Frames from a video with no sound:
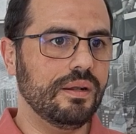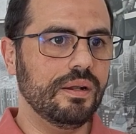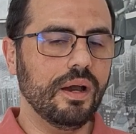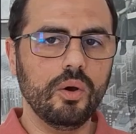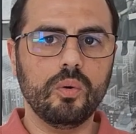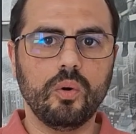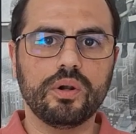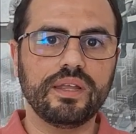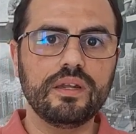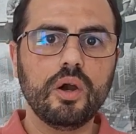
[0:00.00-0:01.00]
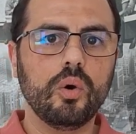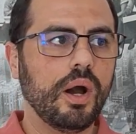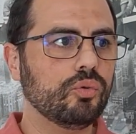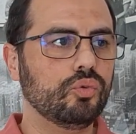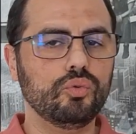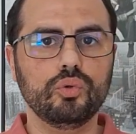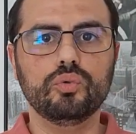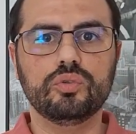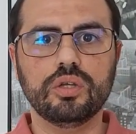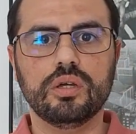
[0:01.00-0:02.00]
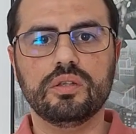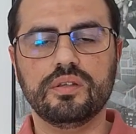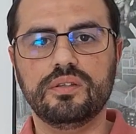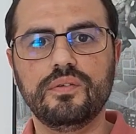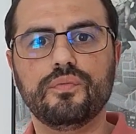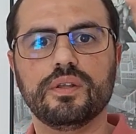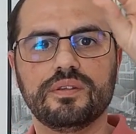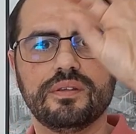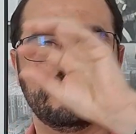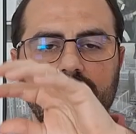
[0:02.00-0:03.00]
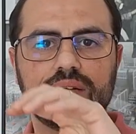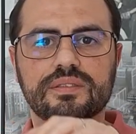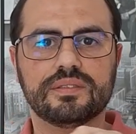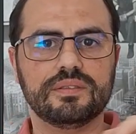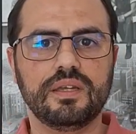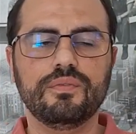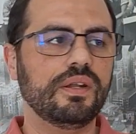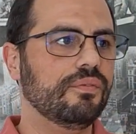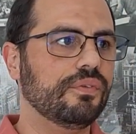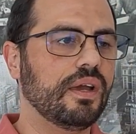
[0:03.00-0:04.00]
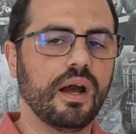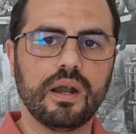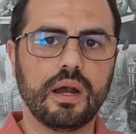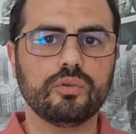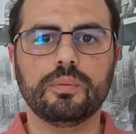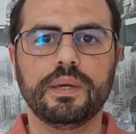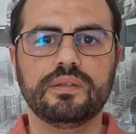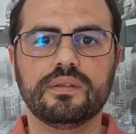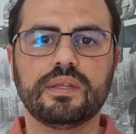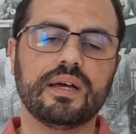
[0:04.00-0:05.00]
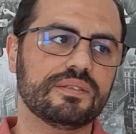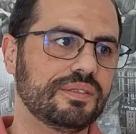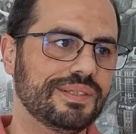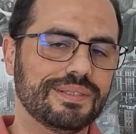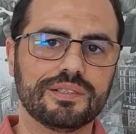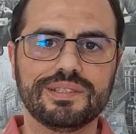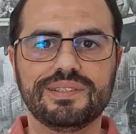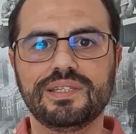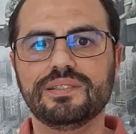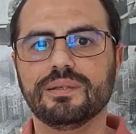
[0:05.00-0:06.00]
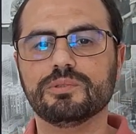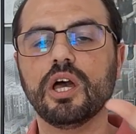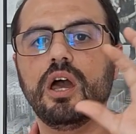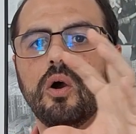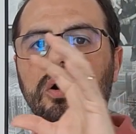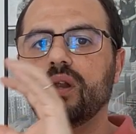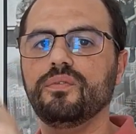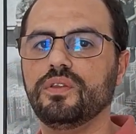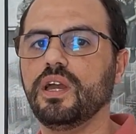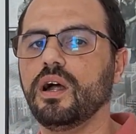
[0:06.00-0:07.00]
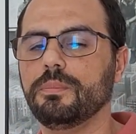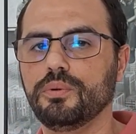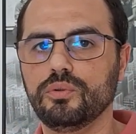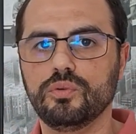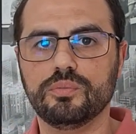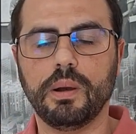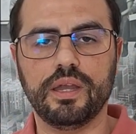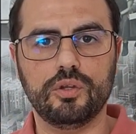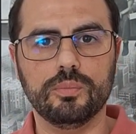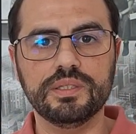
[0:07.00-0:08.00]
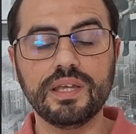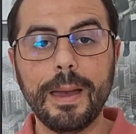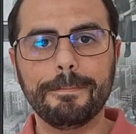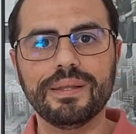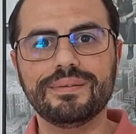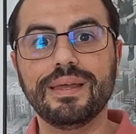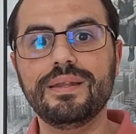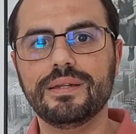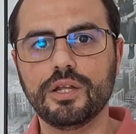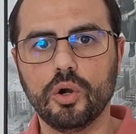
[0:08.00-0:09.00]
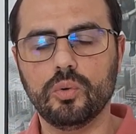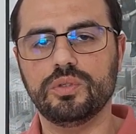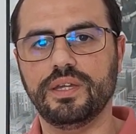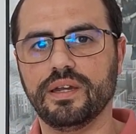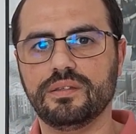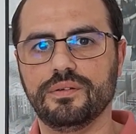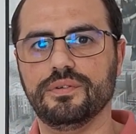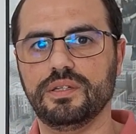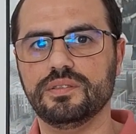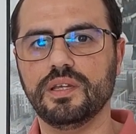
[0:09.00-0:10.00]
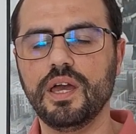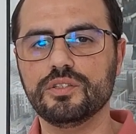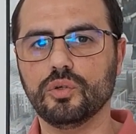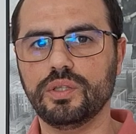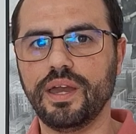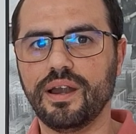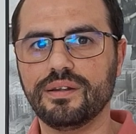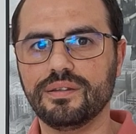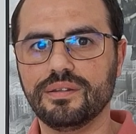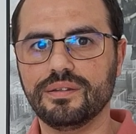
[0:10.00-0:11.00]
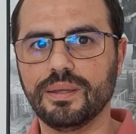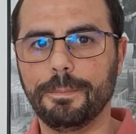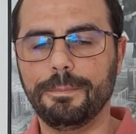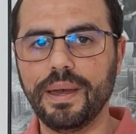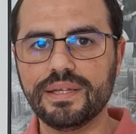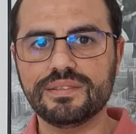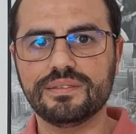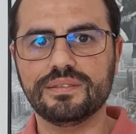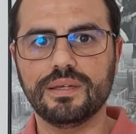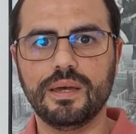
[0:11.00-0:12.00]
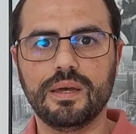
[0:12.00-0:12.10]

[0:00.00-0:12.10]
know, or they know how to do the different tasks, even if they are automated tasks in certain systems, or if they are produced by humans, but they know the activities. So they are the best